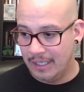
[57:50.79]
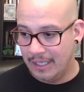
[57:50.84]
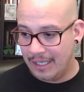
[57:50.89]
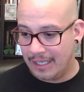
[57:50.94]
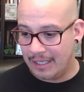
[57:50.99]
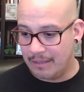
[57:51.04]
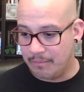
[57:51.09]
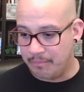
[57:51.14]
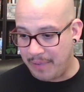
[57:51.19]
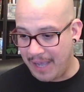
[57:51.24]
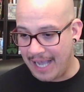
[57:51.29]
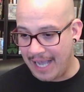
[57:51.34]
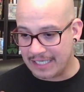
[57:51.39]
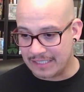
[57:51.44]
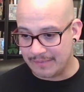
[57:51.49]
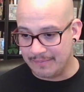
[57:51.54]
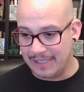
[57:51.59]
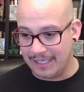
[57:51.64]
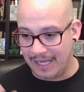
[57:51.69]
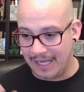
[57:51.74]

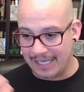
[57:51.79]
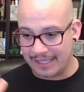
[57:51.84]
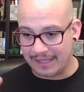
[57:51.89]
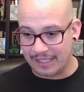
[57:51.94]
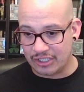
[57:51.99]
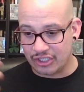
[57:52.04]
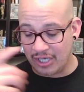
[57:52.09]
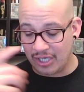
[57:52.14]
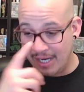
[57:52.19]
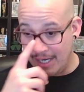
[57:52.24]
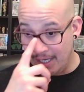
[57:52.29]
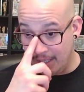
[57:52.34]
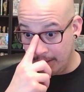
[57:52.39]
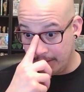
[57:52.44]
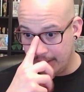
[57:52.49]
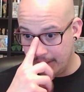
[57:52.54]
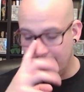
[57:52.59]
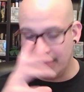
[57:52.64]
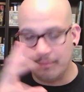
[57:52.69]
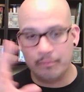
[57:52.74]
impacts me like the child
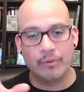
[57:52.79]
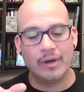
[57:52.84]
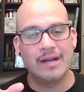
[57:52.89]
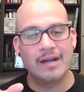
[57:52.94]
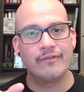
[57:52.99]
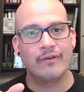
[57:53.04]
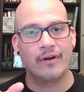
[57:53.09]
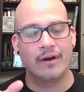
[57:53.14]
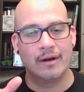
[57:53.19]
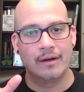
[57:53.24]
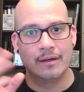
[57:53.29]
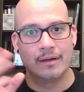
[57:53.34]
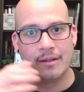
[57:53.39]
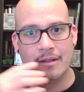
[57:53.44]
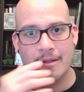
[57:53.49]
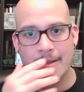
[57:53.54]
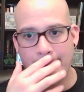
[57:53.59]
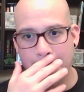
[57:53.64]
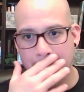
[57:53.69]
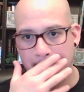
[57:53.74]
in Braveheart
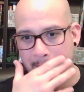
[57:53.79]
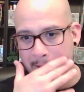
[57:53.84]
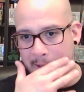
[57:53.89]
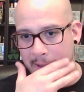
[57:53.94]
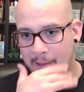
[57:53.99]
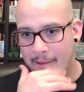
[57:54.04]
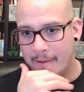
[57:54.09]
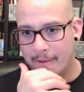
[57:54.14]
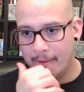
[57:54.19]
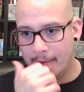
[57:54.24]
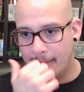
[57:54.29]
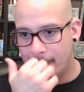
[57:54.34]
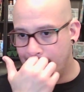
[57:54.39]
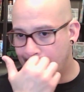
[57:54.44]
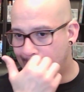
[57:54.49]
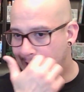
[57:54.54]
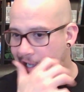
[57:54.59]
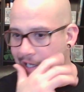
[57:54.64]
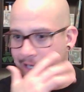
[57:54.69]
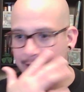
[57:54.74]

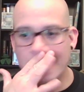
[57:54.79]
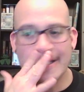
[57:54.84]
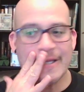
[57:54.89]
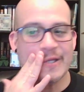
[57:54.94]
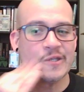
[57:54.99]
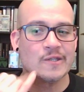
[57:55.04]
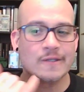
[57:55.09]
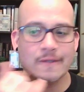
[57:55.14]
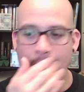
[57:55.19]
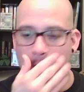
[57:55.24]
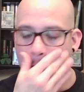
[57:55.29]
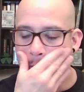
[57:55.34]
at his